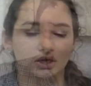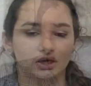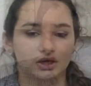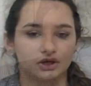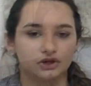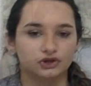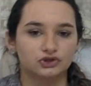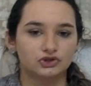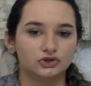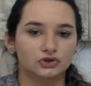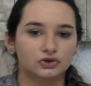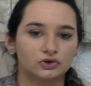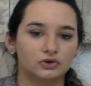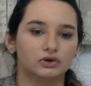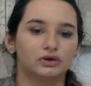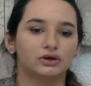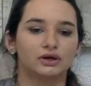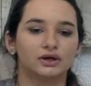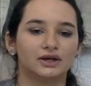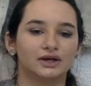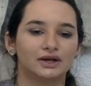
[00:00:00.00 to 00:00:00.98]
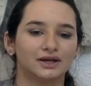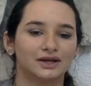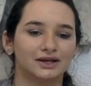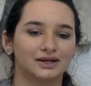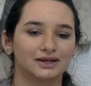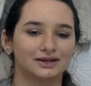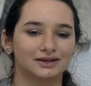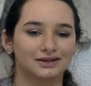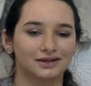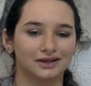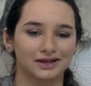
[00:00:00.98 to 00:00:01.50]
And so,
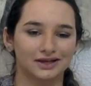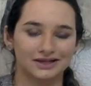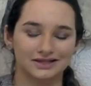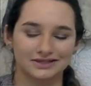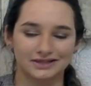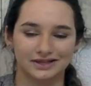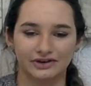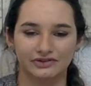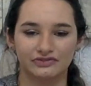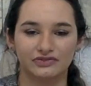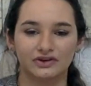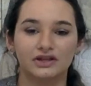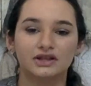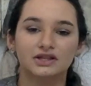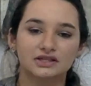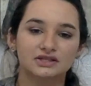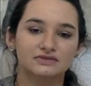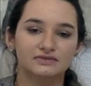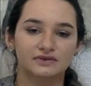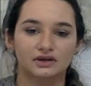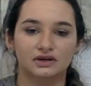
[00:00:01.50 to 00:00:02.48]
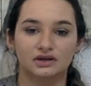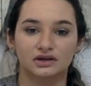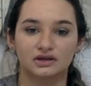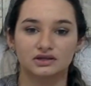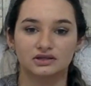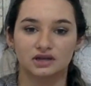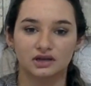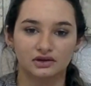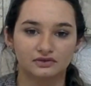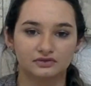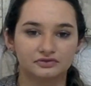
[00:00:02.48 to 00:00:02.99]
like I said, I find this very
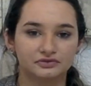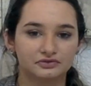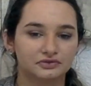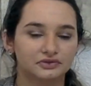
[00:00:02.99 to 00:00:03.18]
tough